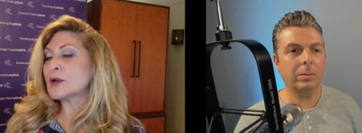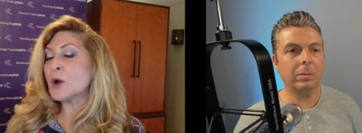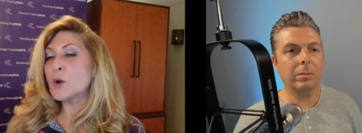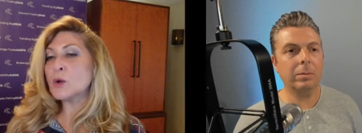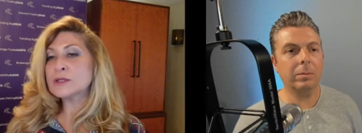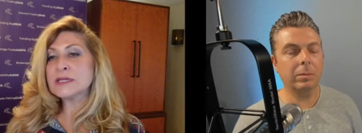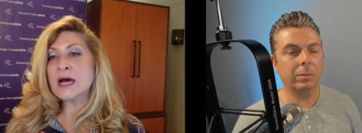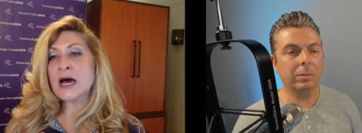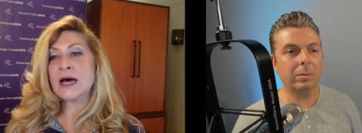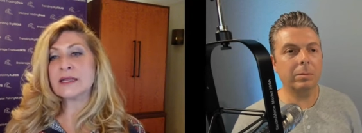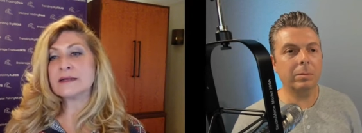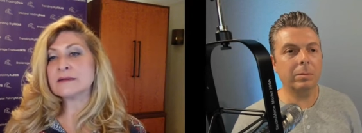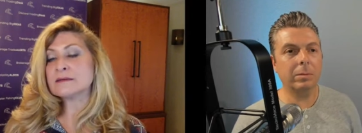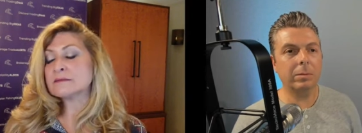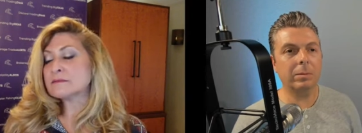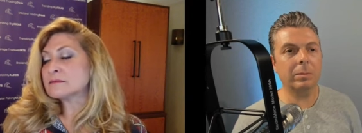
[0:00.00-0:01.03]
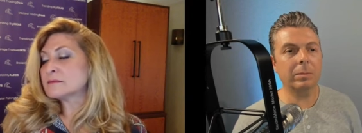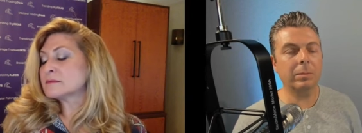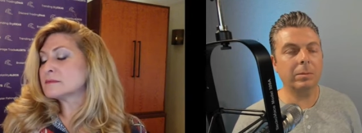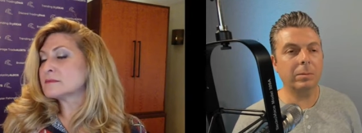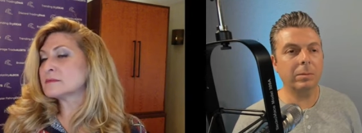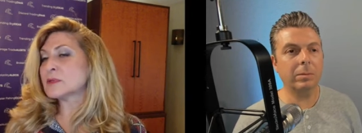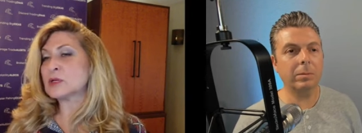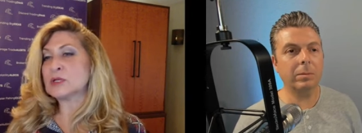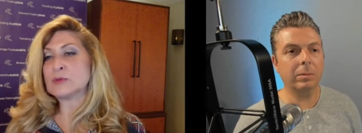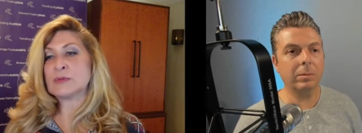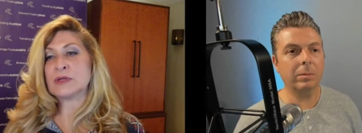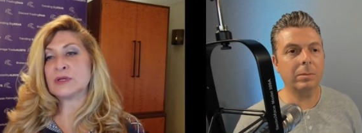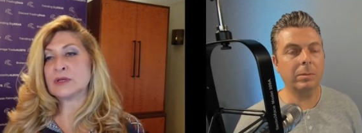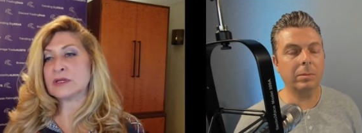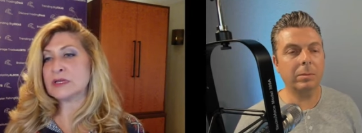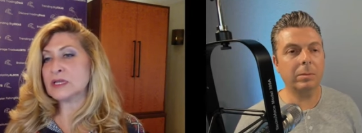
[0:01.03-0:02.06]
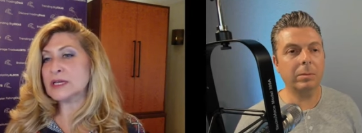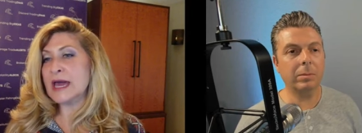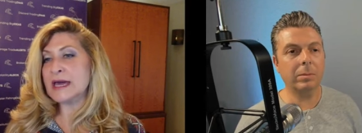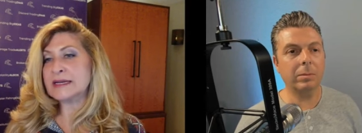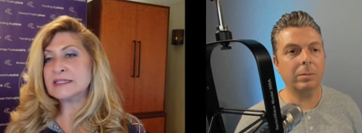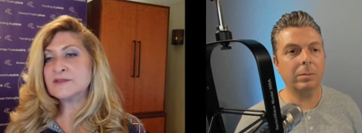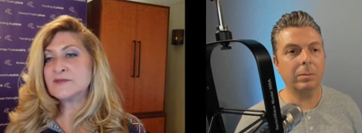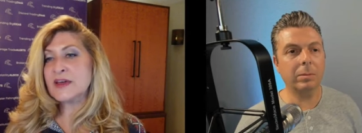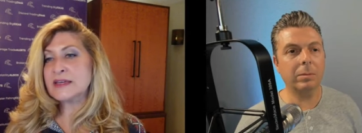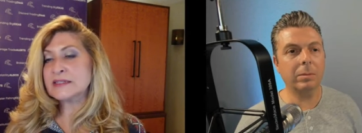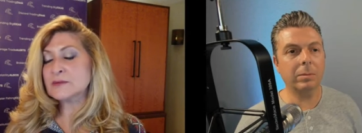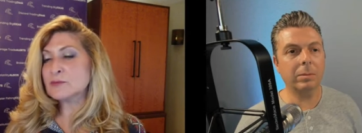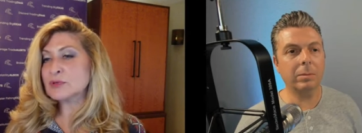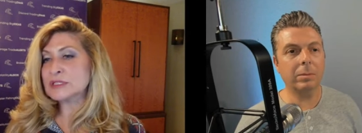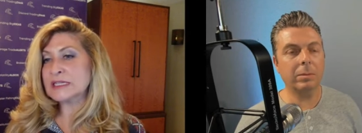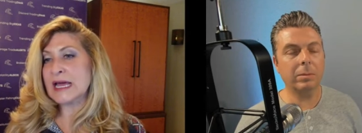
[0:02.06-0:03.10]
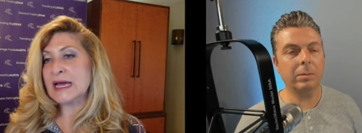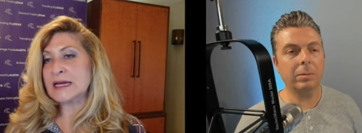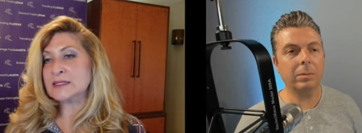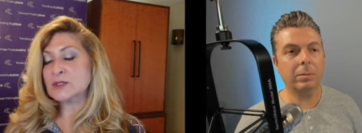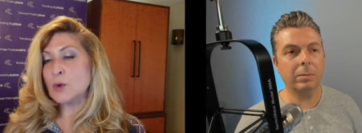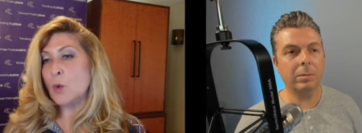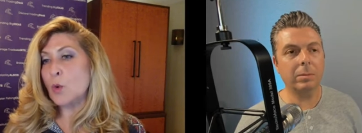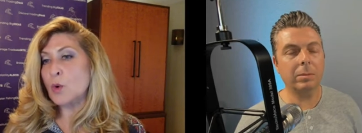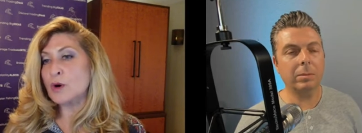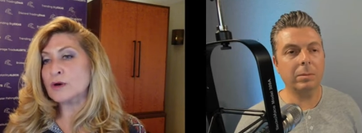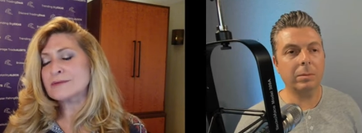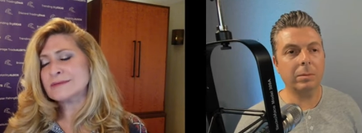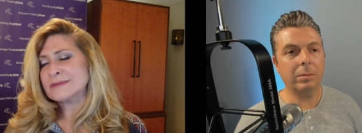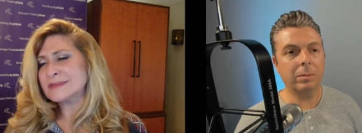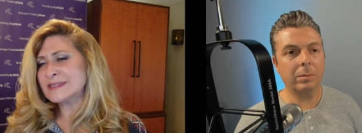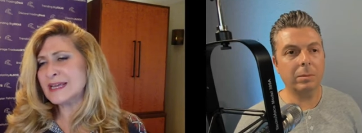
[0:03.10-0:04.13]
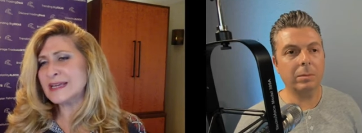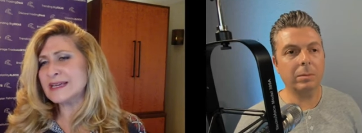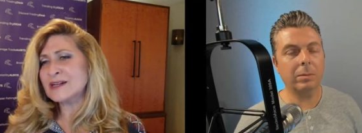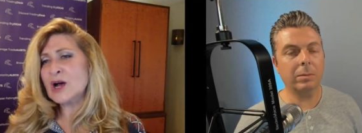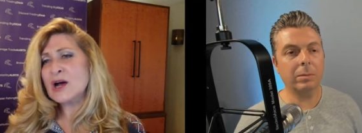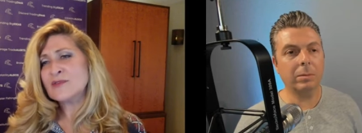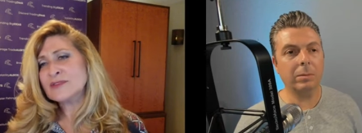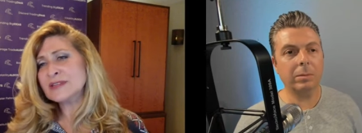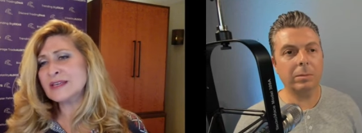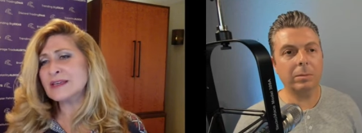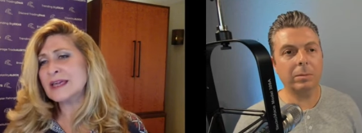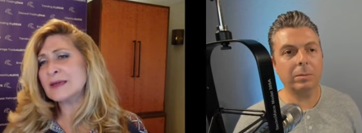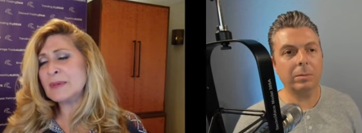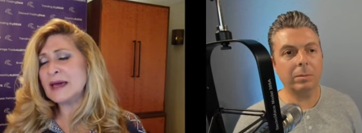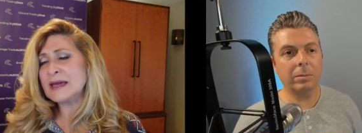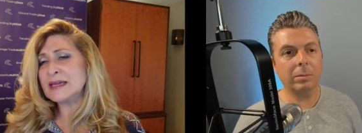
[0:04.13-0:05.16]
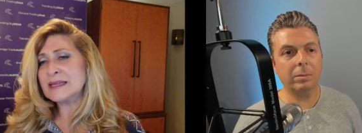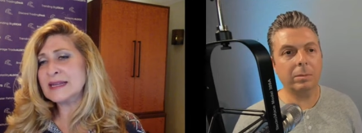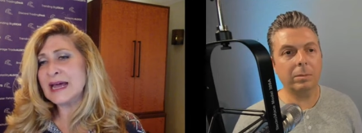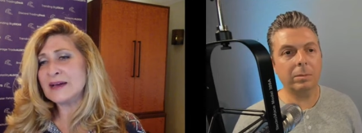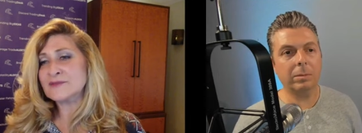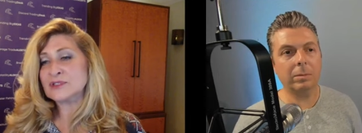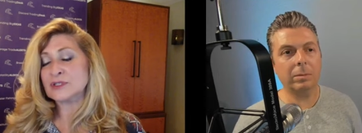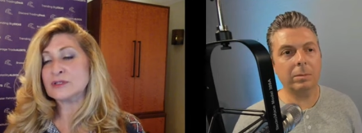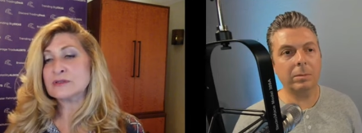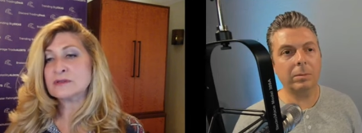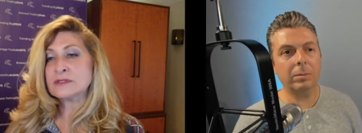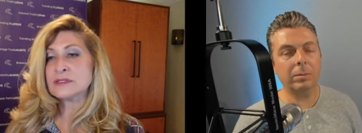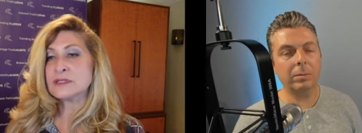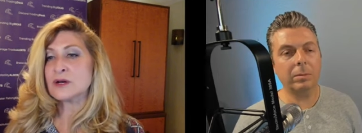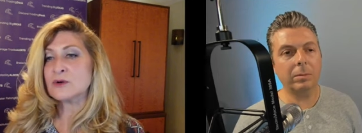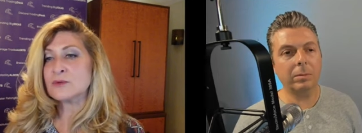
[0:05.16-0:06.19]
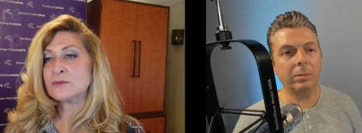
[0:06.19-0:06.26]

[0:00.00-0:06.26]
Speaker 1: to hold on, you, you, you got to defend and protect, or take it off and you can get back in after. So